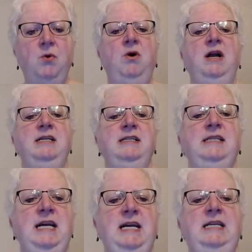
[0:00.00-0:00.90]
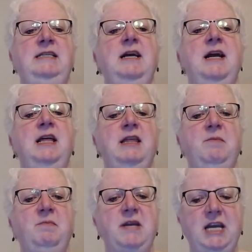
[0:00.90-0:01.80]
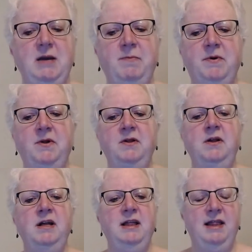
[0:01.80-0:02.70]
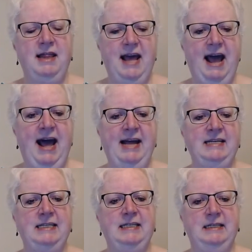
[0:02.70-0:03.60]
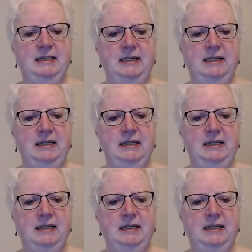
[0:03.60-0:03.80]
or is it the people that